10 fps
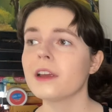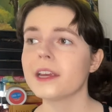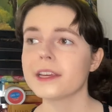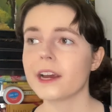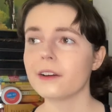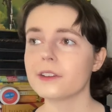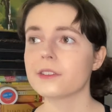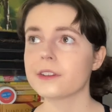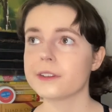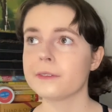he carries
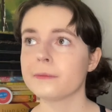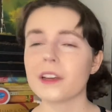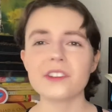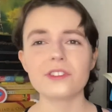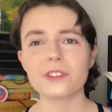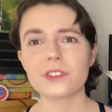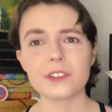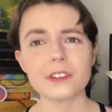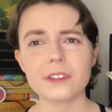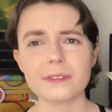it in. And it's
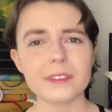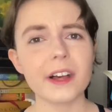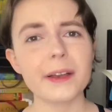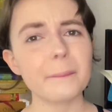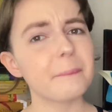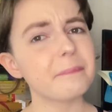just like